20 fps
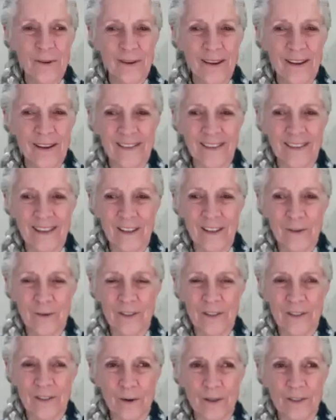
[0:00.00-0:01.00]
Greg, thank you
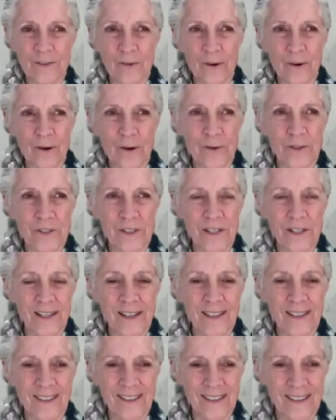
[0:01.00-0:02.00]
as always for
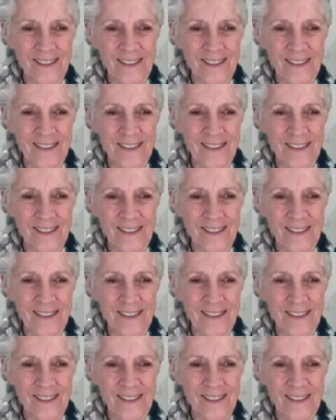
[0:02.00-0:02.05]
hosting.